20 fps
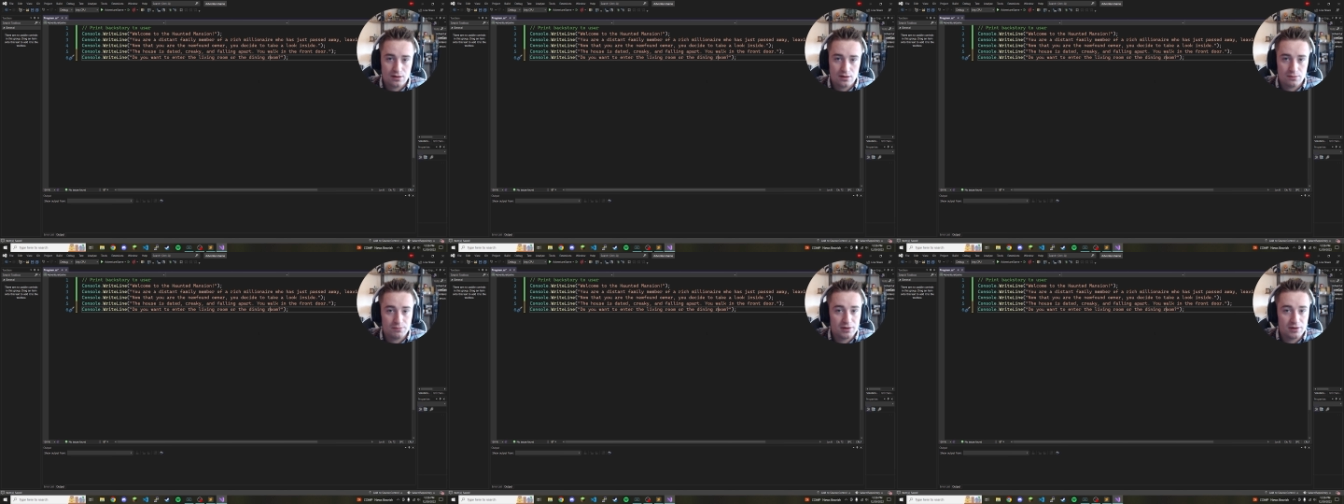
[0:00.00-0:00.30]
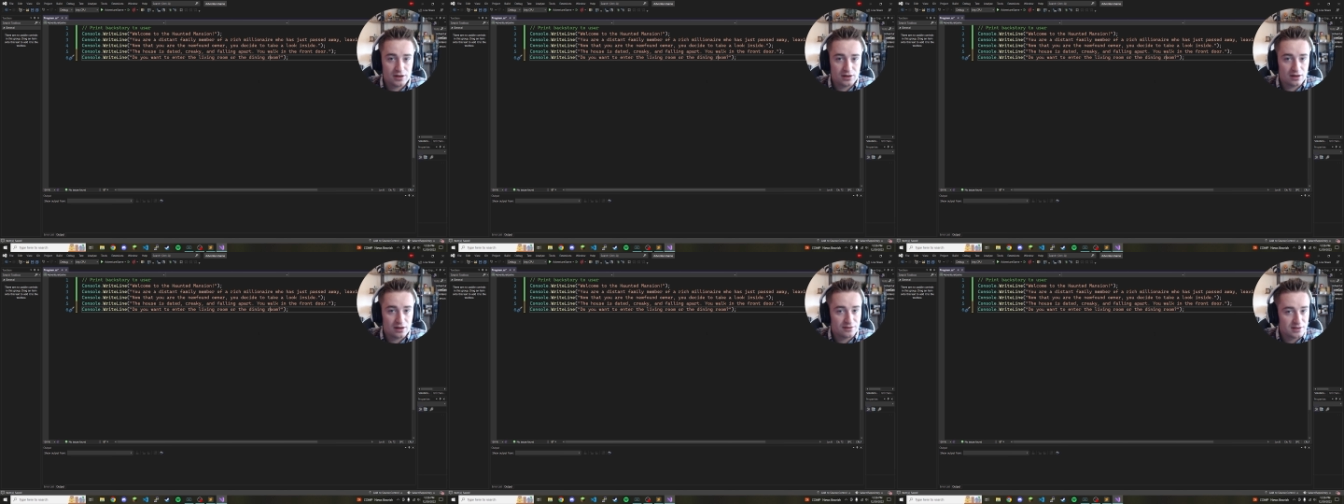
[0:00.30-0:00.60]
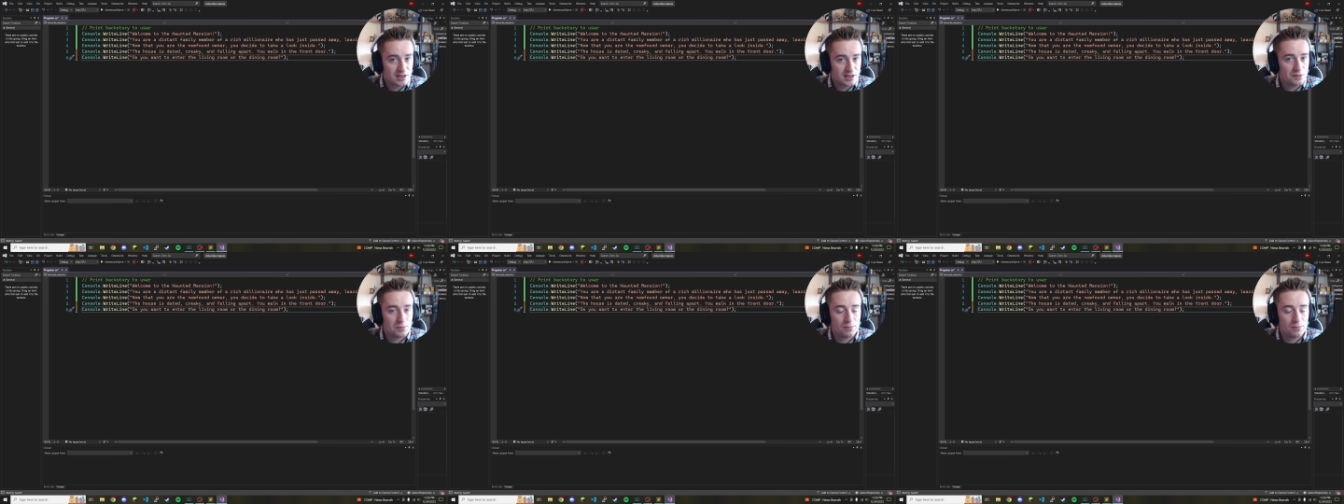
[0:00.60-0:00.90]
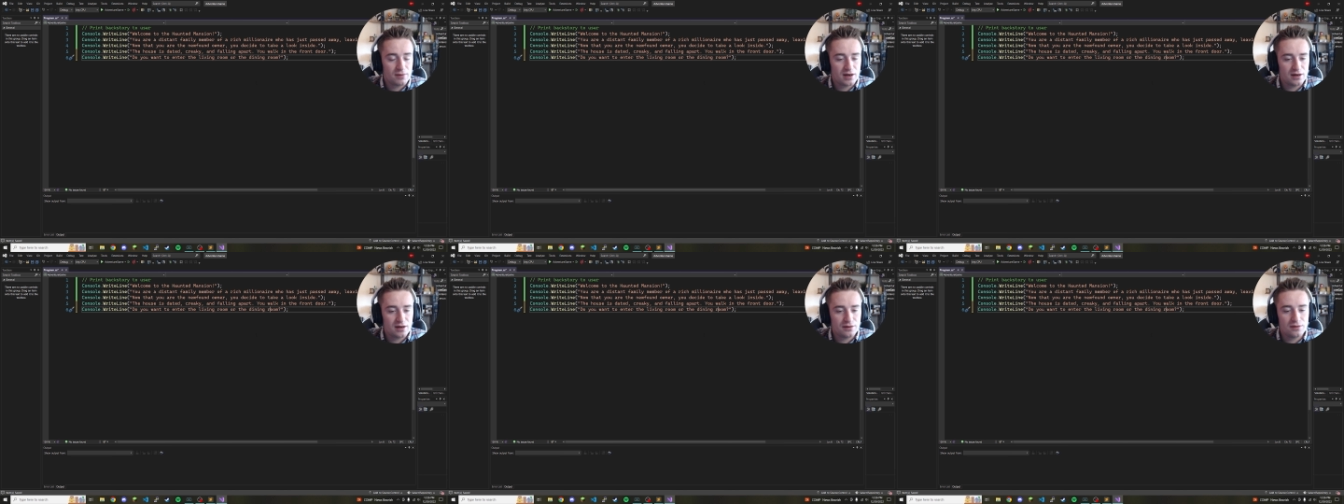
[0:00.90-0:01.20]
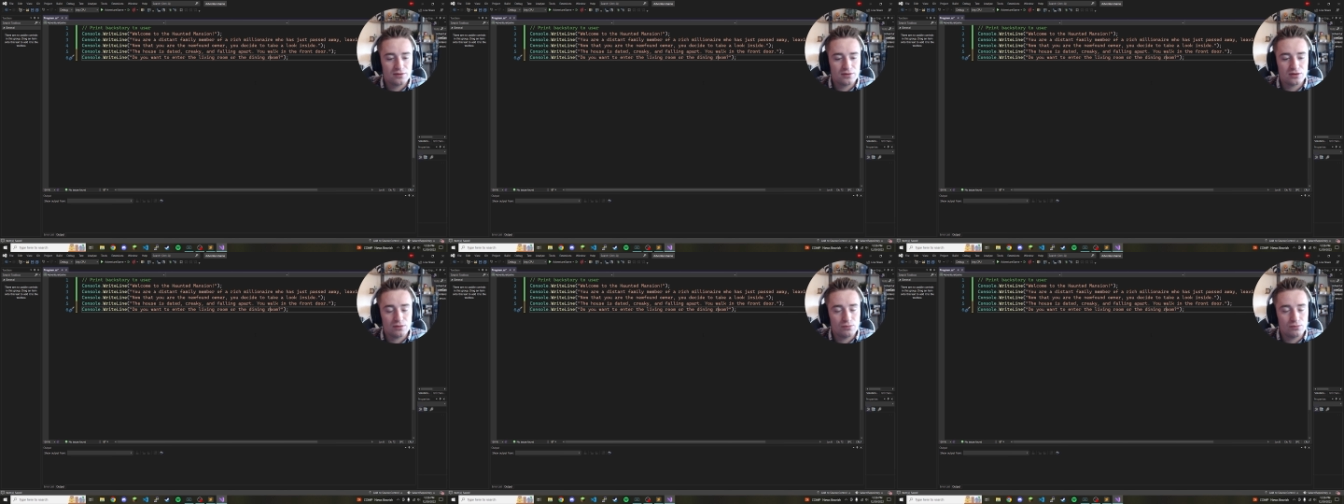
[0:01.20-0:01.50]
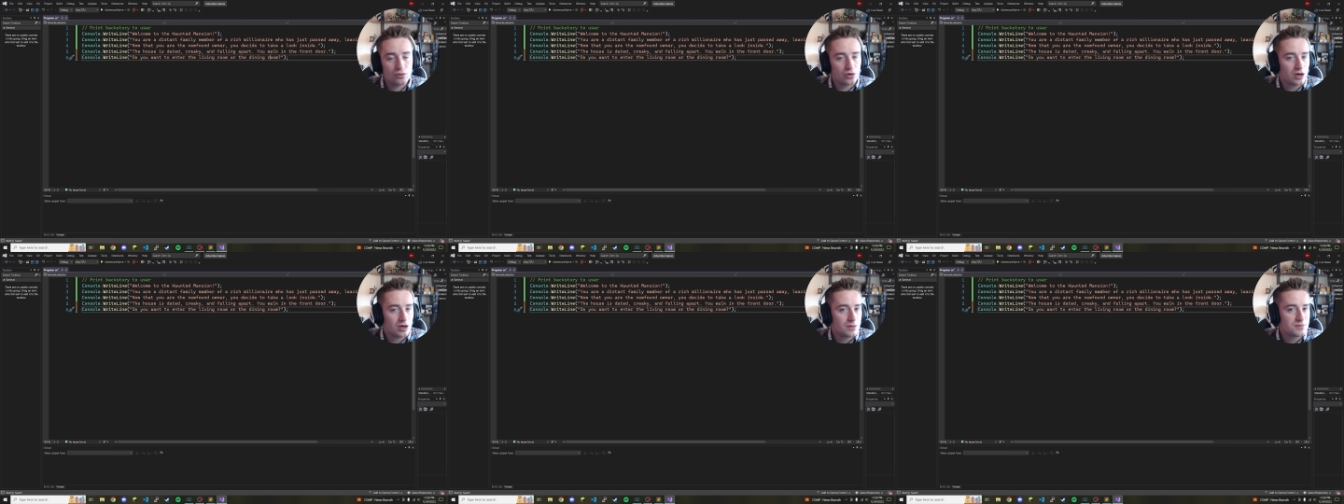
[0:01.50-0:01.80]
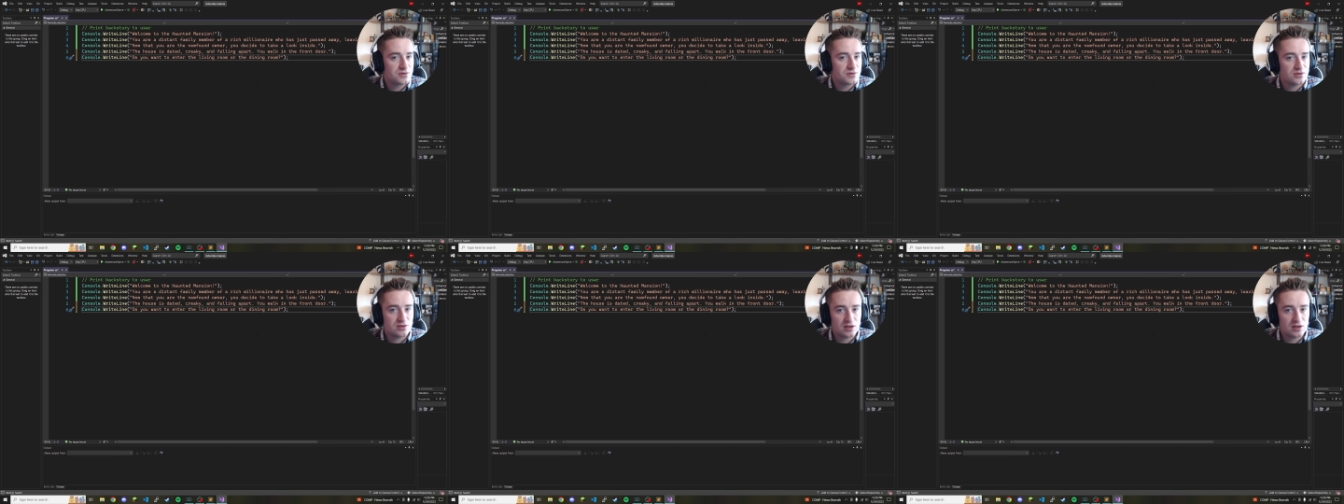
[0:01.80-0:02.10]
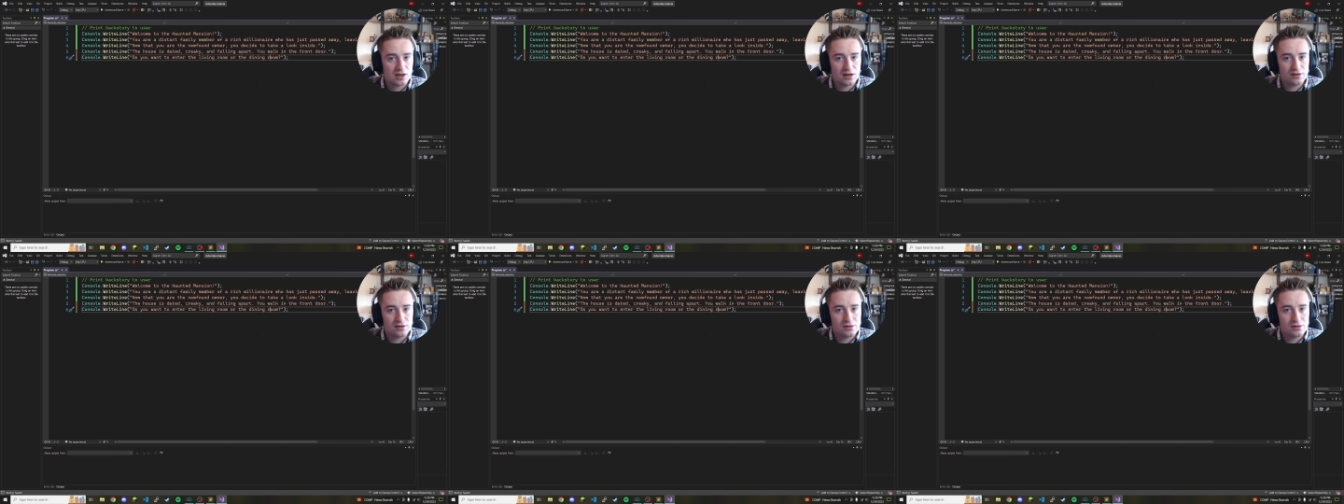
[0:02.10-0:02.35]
but you have to keep in mind, the more options you have,